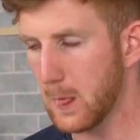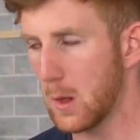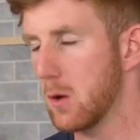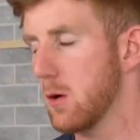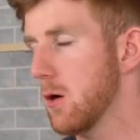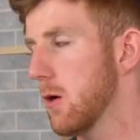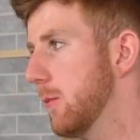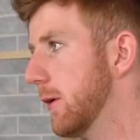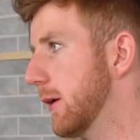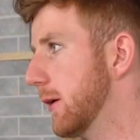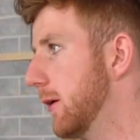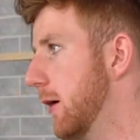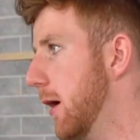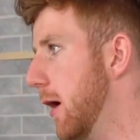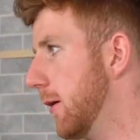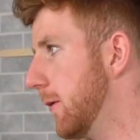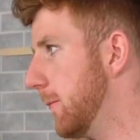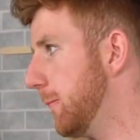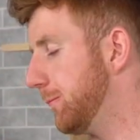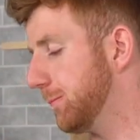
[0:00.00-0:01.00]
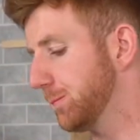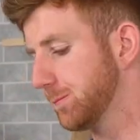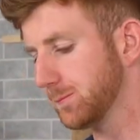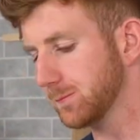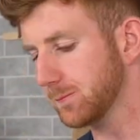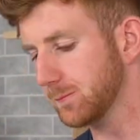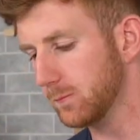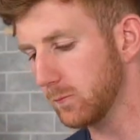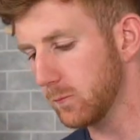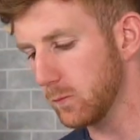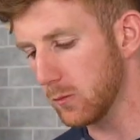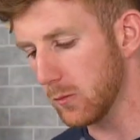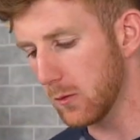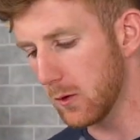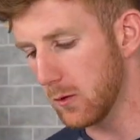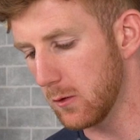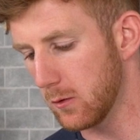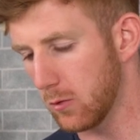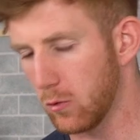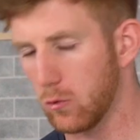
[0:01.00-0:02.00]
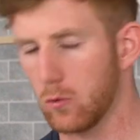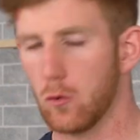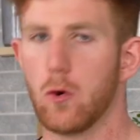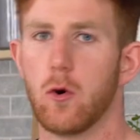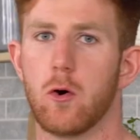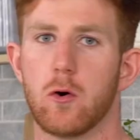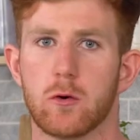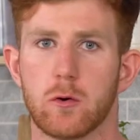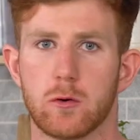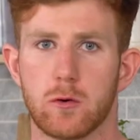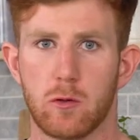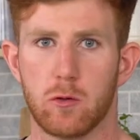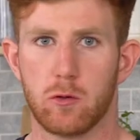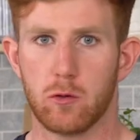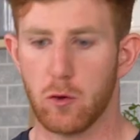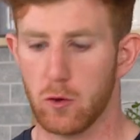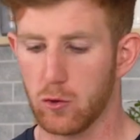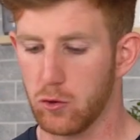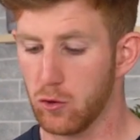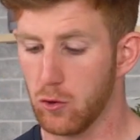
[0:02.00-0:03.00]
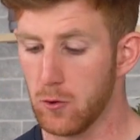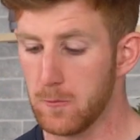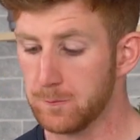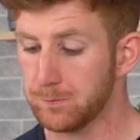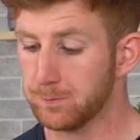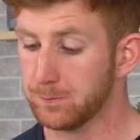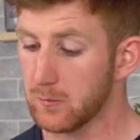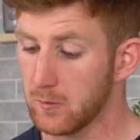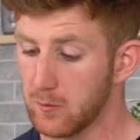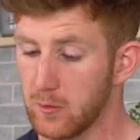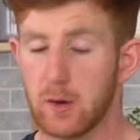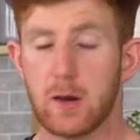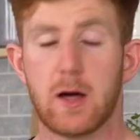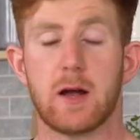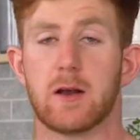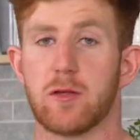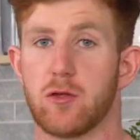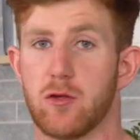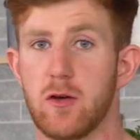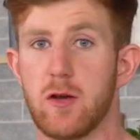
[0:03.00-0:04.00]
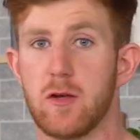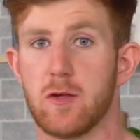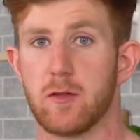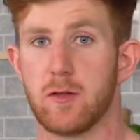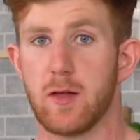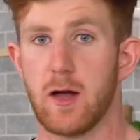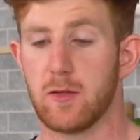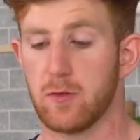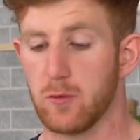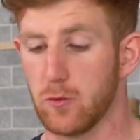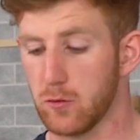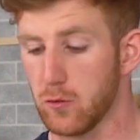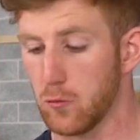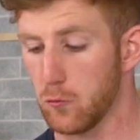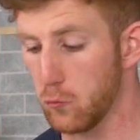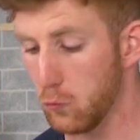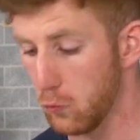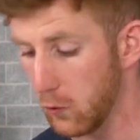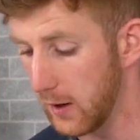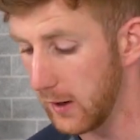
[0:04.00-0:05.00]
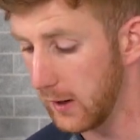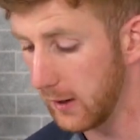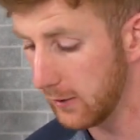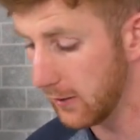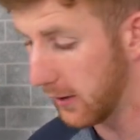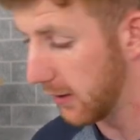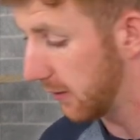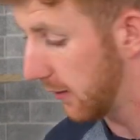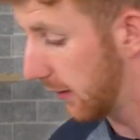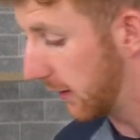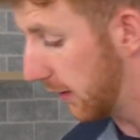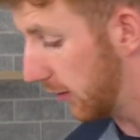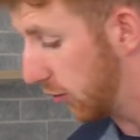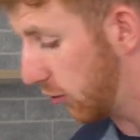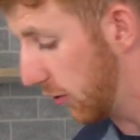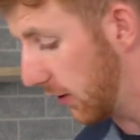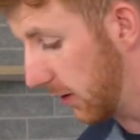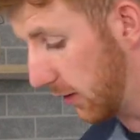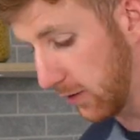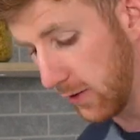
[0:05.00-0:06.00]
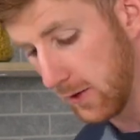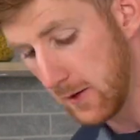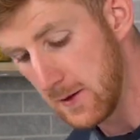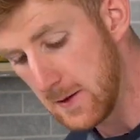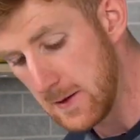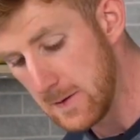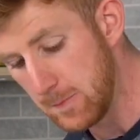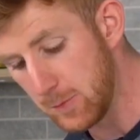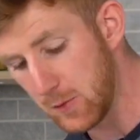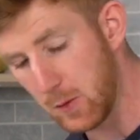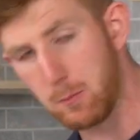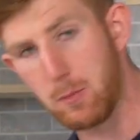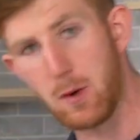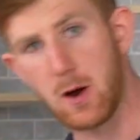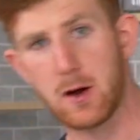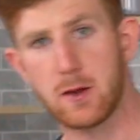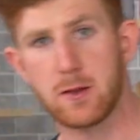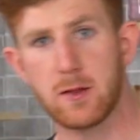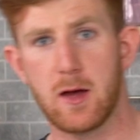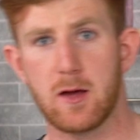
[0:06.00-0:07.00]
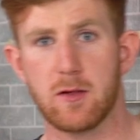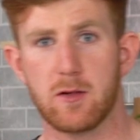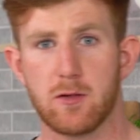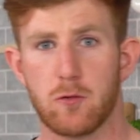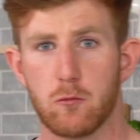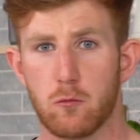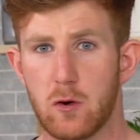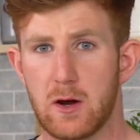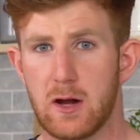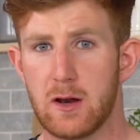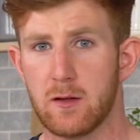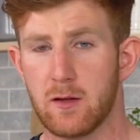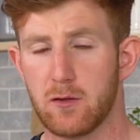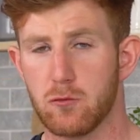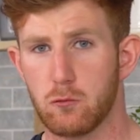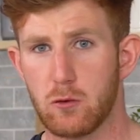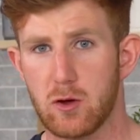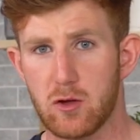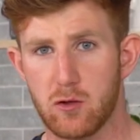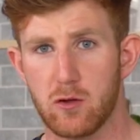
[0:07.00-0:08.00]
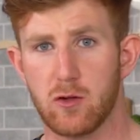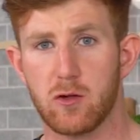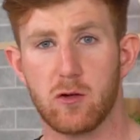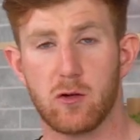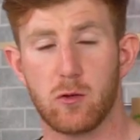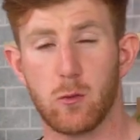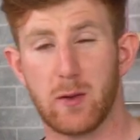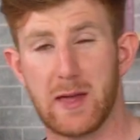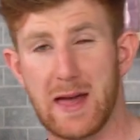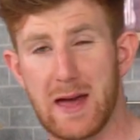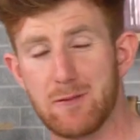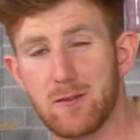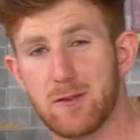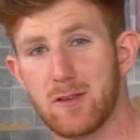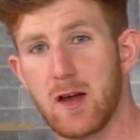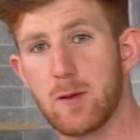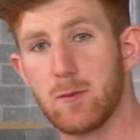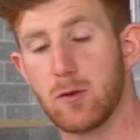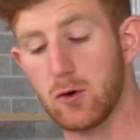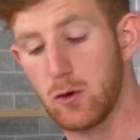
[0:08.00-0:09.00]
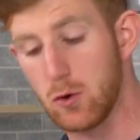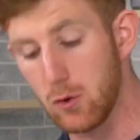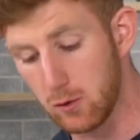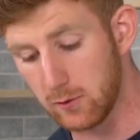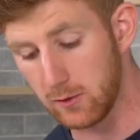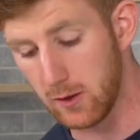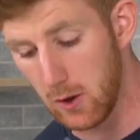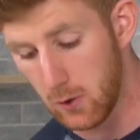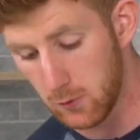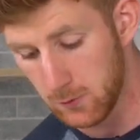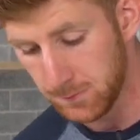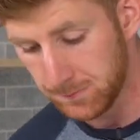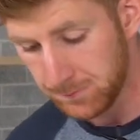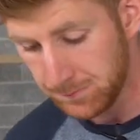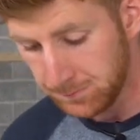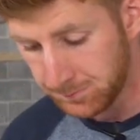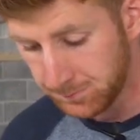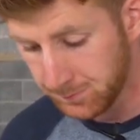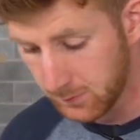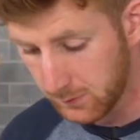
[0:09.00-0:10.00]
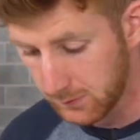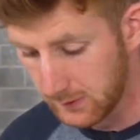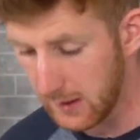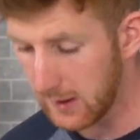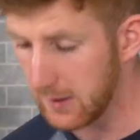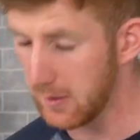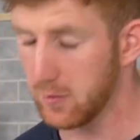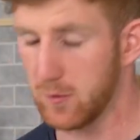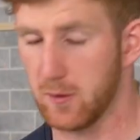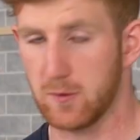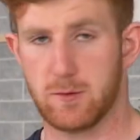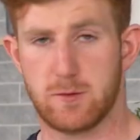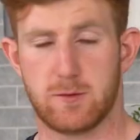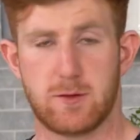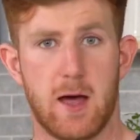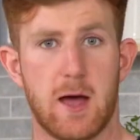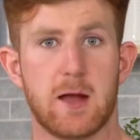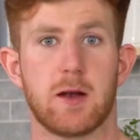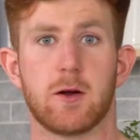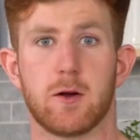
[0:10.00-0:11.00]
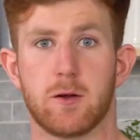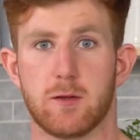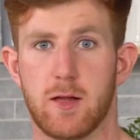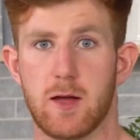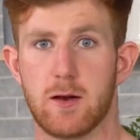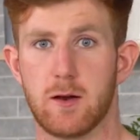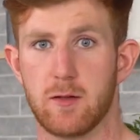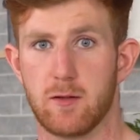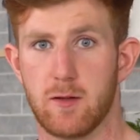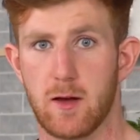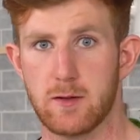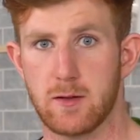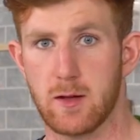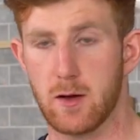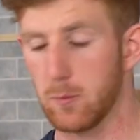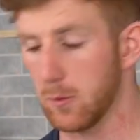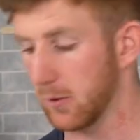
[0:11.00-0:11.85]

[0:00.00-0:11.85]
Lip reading: Oh my God. It's so good. There's such There's a lot of cheese in that, so it's a really nice hit of cheese. The bolognese has a really nice richness because we gave it the time to cook down. That is a 10 out of 10 lasagna.